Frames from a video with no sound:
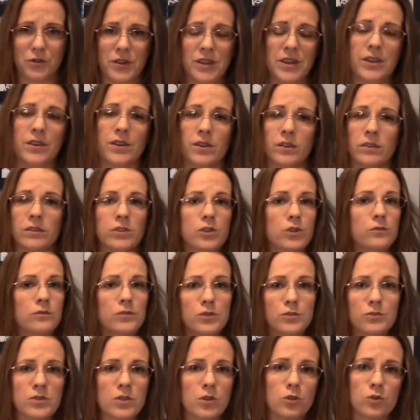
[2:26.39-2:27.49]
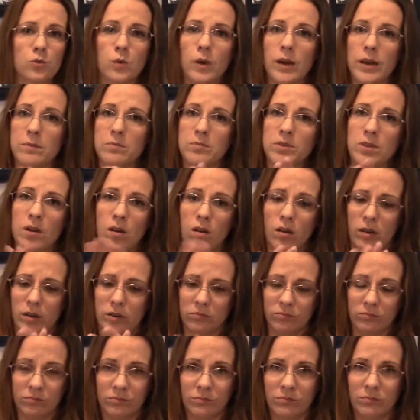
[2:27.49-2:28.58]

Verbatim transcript: gear you've used those wipes on